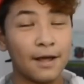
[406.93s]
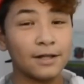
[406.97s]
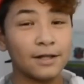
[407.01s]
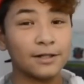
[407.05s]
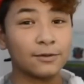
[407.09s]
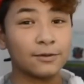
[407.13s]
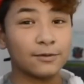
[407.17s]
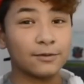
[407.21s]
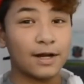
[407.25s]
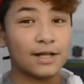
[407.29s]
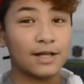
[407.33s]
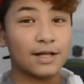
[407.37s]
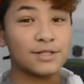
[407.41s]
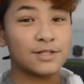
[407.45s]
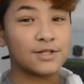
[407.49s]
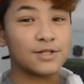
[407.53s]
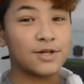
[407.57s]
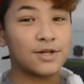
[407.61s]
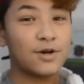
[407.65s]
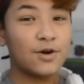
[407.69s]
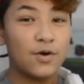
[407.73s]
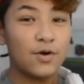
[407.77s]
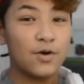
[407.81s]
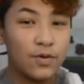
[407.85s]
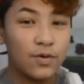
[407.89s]

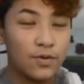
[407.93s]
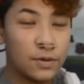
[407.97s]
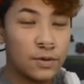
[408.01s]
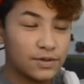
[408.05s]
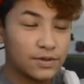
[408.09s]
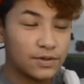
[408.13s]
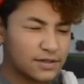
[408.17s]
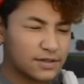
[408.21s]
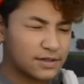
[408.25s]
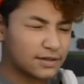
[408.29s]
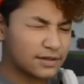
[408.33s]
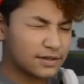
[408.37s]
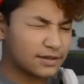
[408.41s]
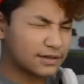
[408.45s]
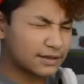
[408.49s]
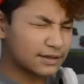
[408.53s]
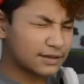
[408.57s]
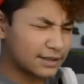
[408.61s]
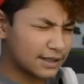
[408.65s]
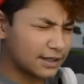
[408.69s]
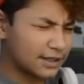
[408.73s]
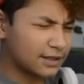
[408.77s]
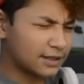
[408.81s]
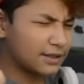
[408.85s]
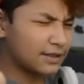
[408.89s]
Lorenzo's
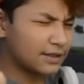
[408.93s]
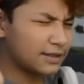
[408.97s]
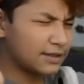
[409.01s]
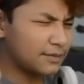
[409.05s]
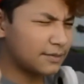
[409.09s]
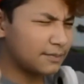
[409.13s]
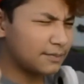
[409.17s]
Little